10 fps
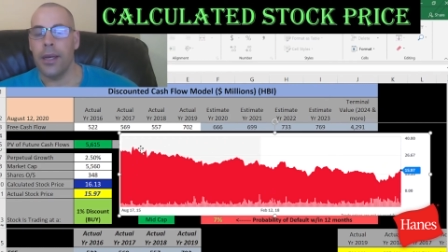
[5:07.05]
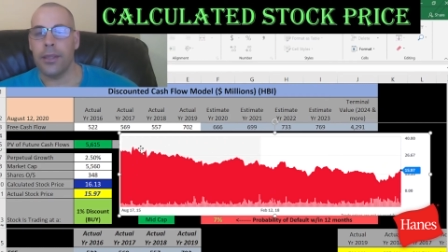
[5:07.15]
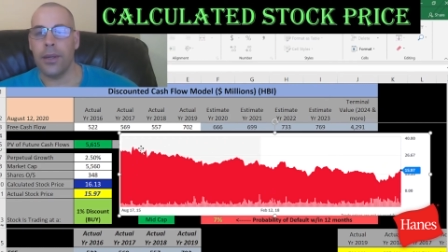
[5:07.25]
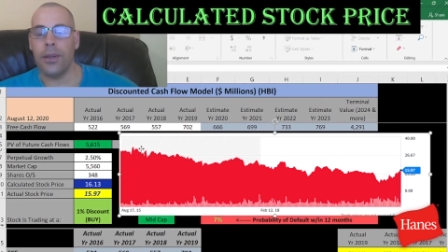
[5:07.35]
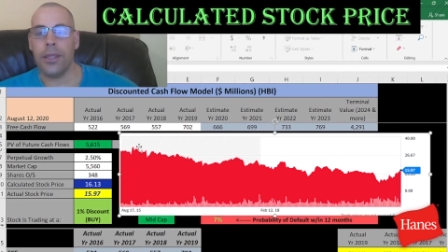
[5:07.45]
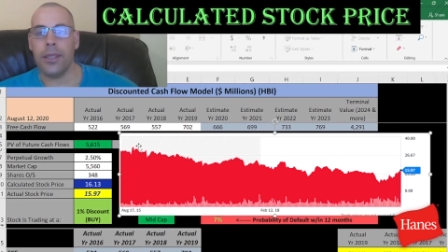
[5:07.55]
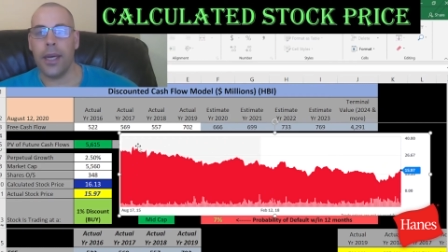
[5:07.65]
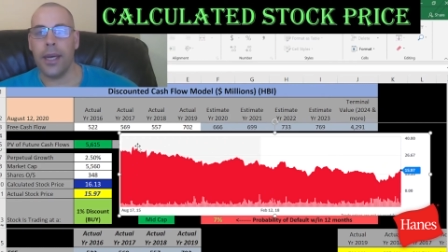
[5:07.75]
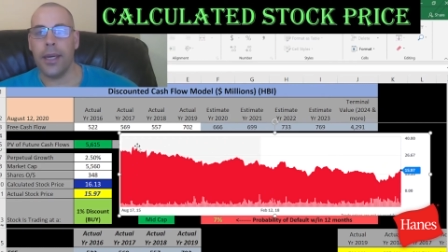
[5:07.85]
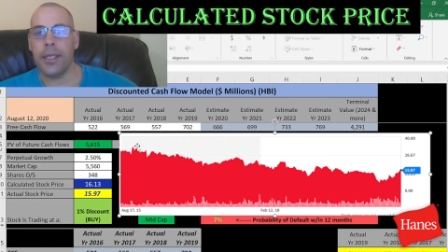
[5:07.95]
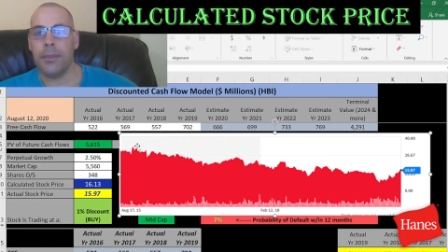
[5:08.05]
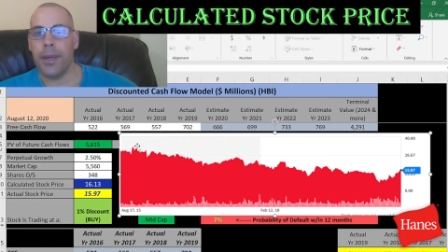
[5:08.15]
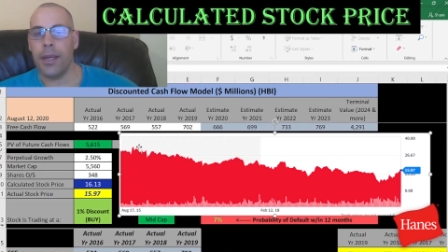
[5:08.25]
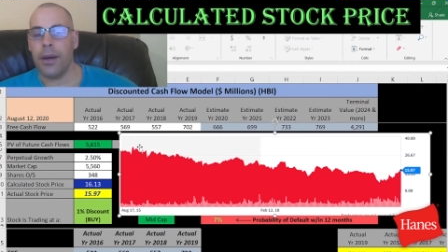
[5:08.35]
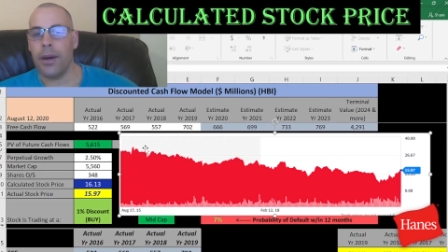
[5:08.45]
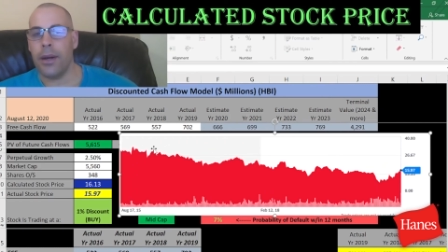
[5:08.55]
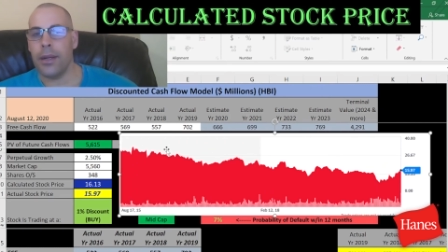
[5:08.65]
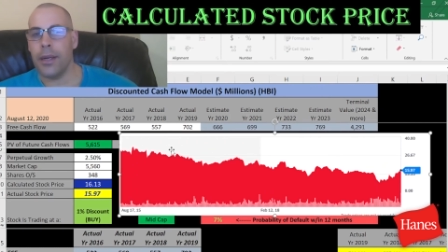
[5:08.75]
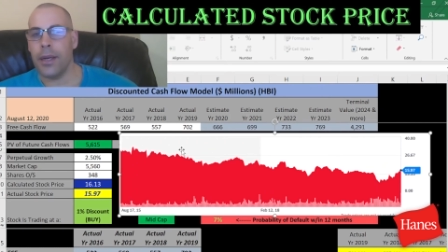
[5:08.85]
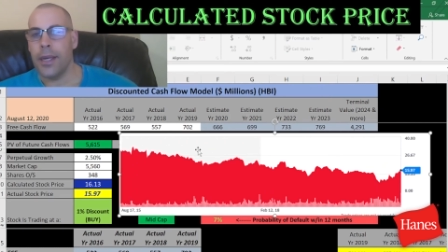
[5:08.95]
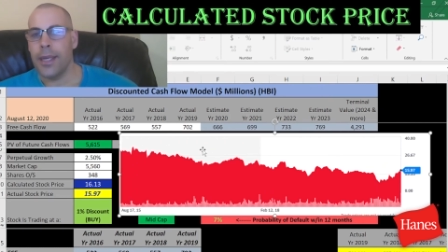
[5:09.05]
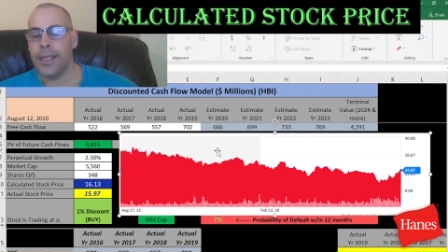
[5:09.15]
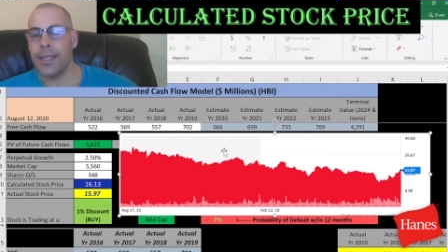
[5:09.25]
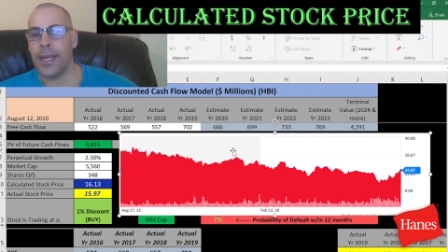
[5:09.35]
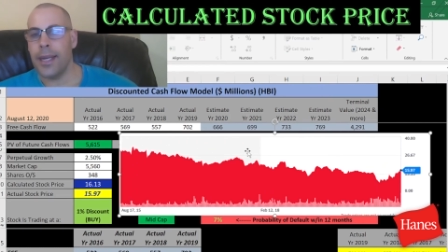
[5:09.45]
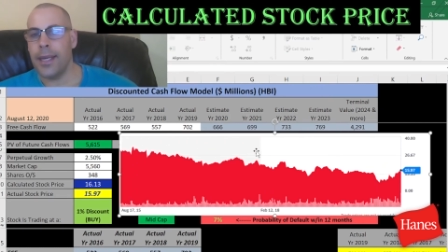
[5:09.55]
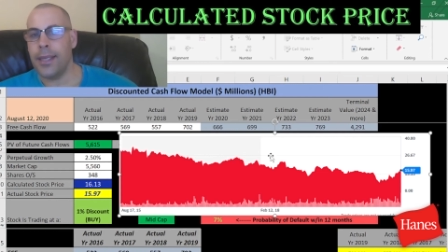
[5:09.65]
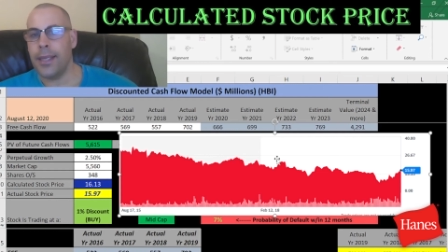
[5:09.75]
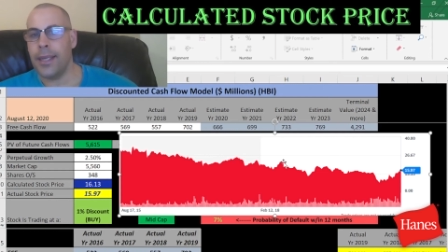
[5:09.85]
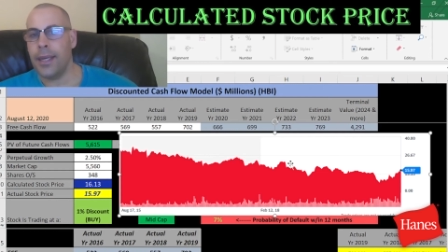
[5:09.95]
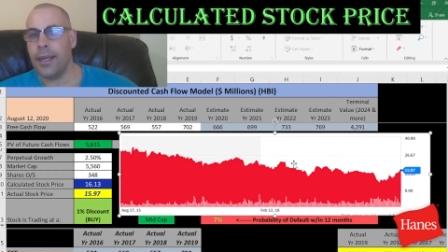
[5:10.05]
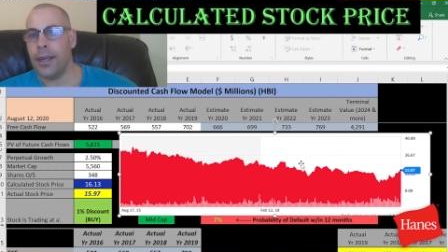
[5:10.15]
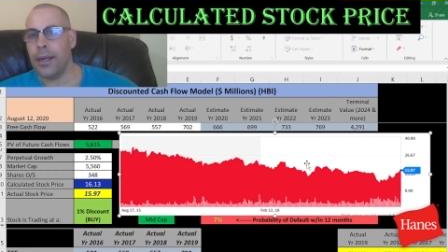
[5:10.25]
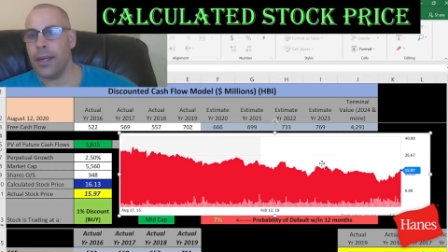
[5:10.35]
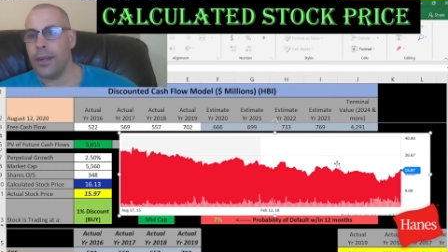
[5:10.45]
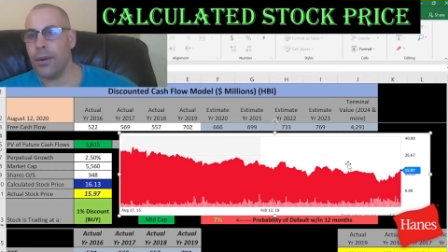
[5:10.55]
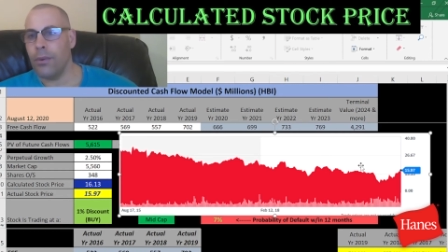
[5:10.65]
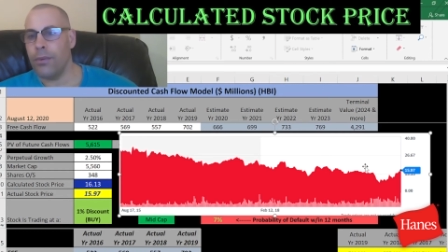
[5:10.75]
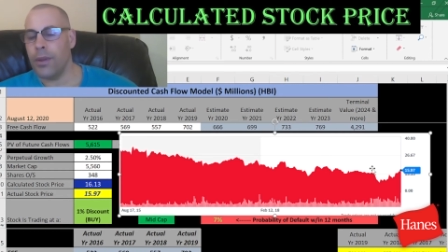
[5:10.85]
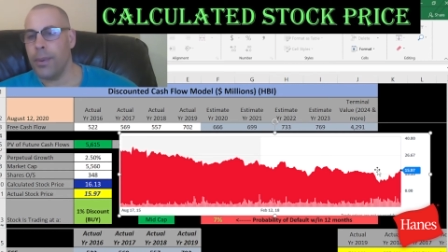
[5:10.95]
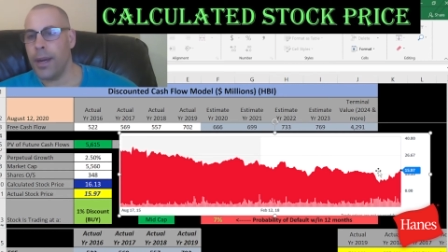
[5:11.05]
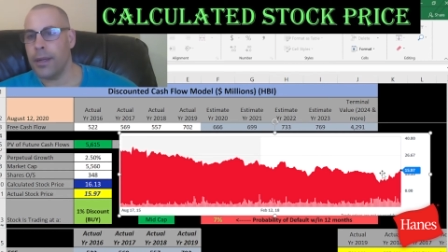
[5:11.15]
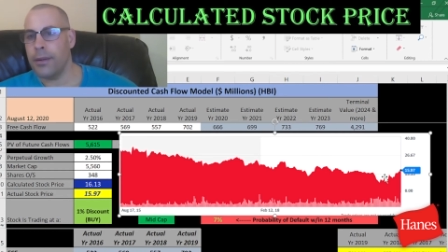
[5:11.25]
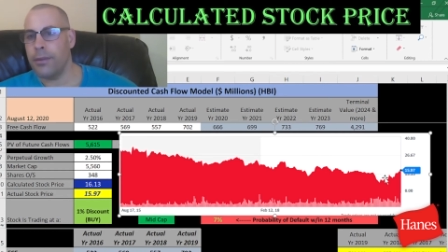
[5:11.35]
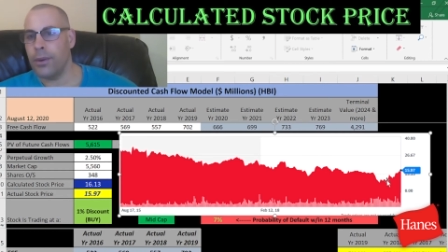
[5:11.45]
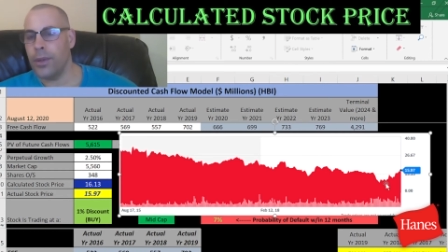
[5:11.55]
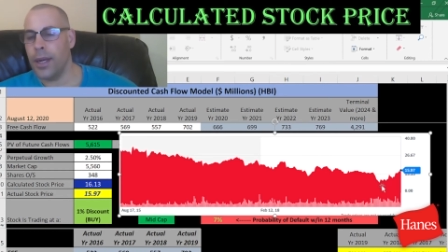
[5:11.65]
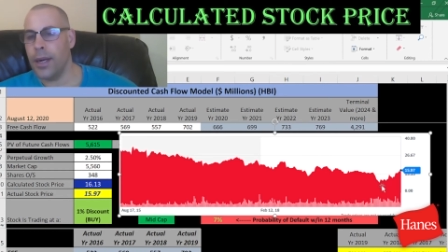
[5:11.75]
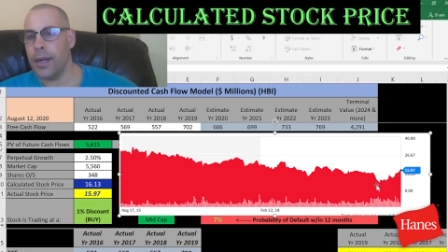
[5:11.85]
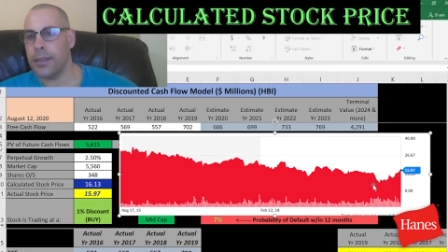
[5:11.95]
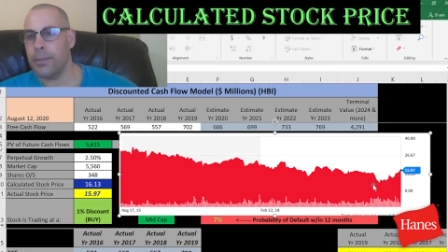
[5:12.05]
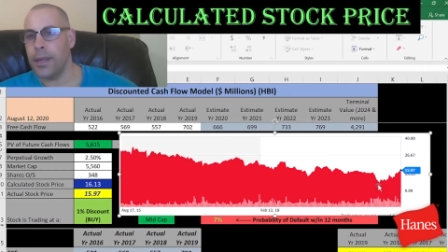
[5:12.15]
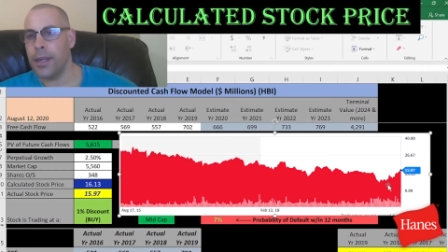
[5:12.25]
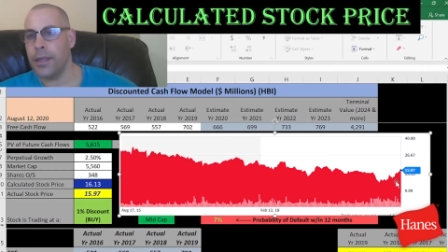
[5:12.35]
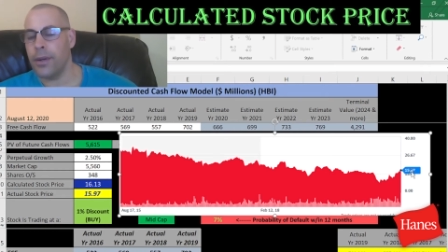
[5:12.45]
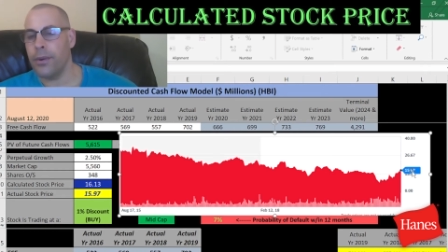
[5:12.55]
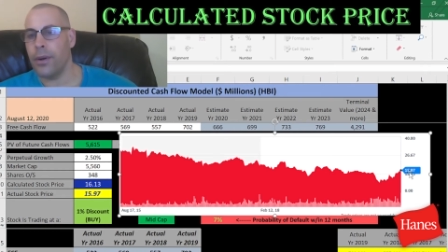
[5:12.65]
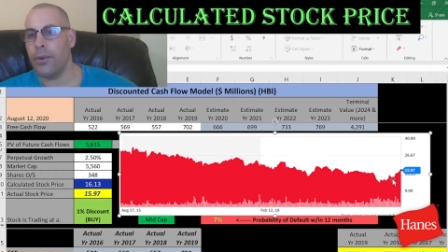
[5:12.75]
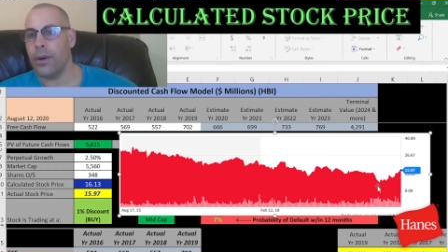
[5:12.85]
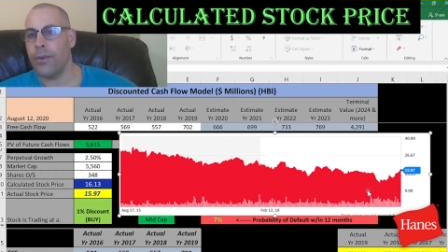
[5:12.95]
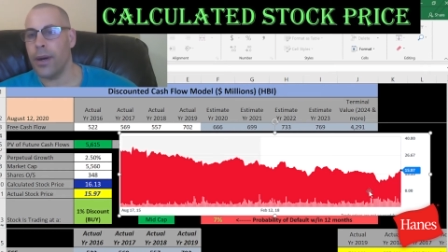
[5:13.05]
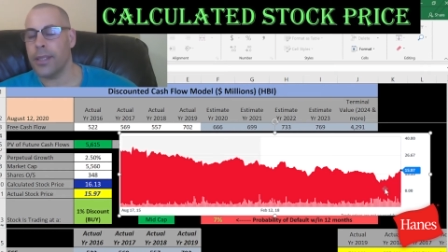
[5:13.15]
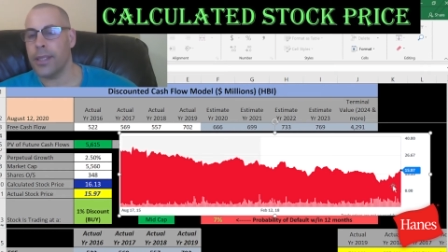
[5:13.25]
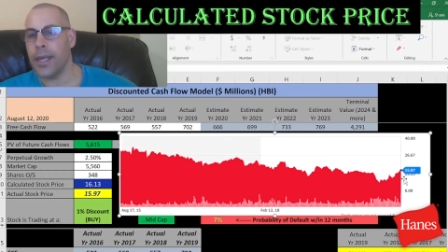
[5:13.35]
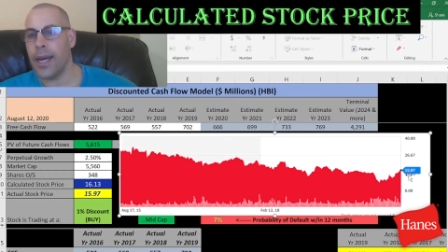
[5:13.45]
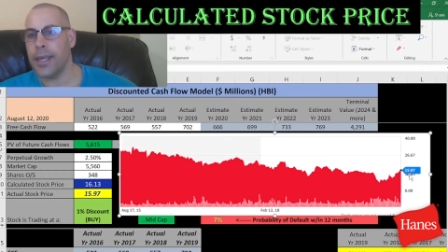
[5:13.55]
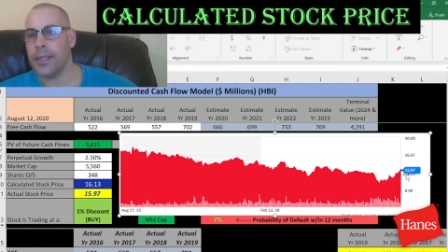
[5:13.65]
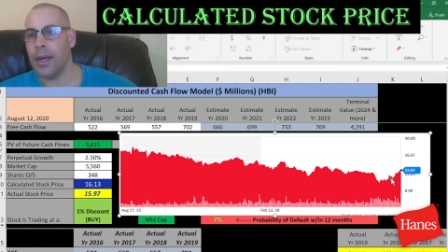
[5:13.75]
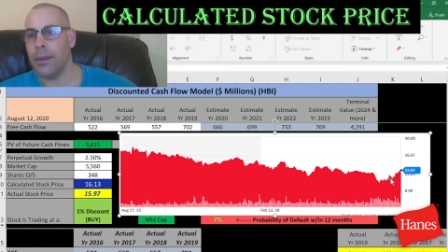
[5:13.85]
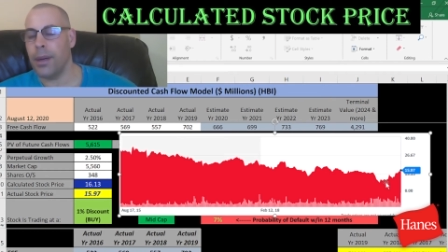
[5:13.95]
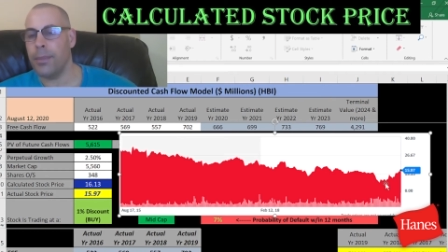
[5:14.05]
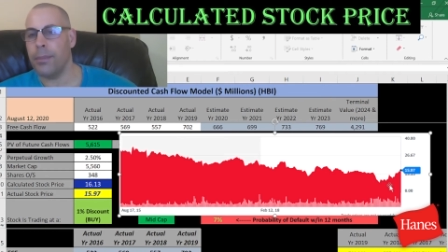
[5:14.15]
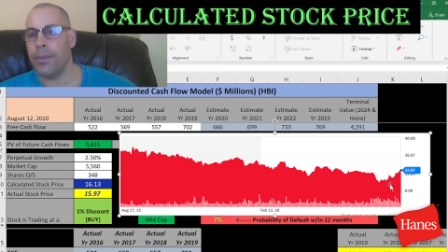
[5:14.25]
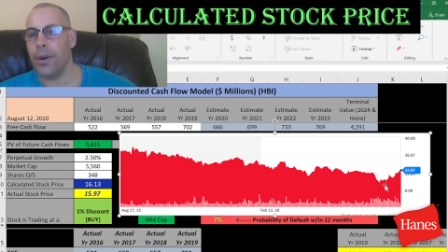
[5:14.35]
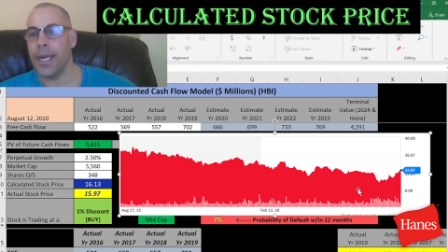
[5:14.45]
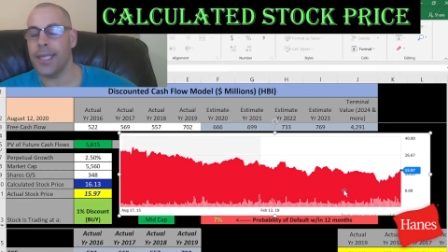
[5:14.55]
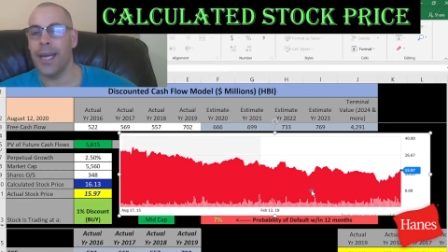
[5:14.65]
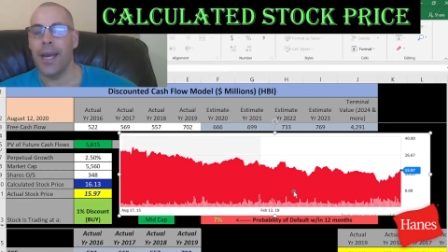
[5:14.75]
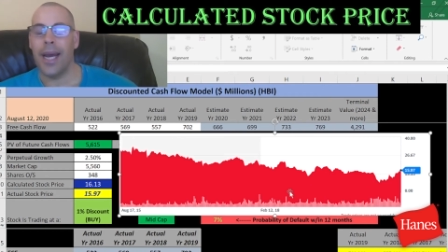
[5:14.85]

So it looks like it's been on a steady decline over the past few years, but during coronavirus it has come up in price.